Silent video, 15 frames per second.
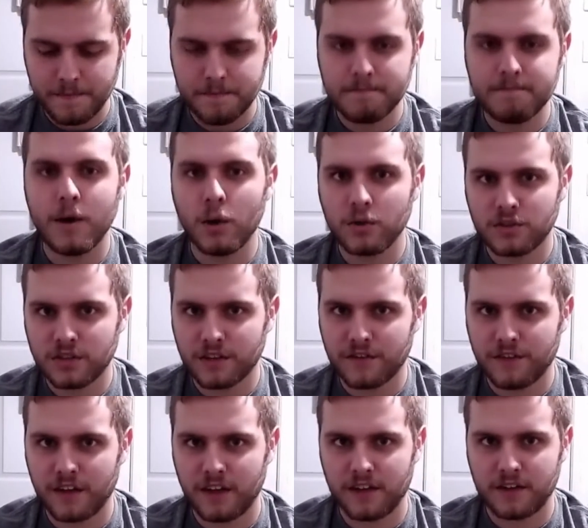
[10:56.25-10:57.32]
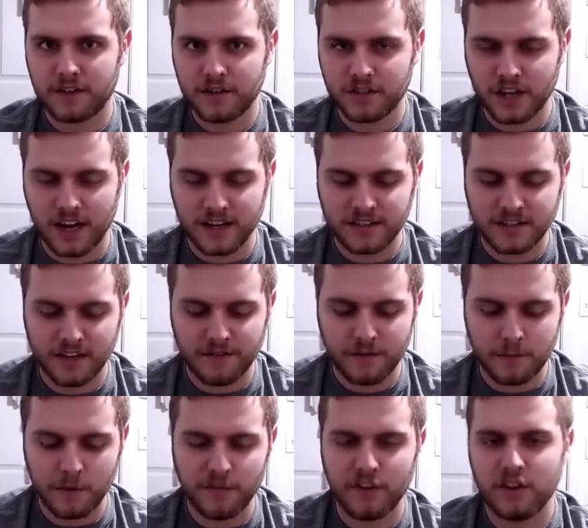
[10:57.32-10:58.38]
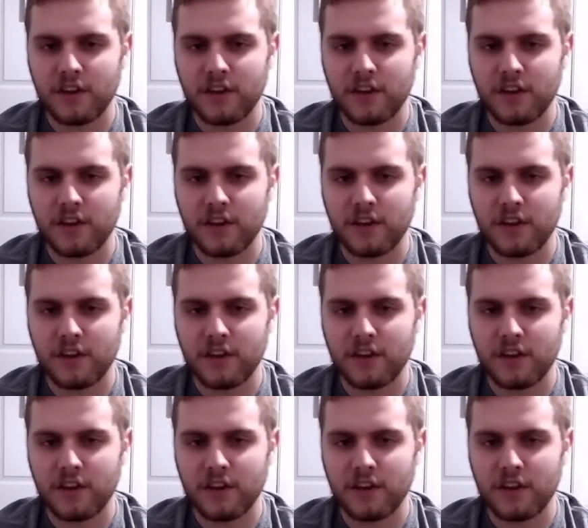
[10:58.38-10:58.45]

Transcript: most of the shots of the movie,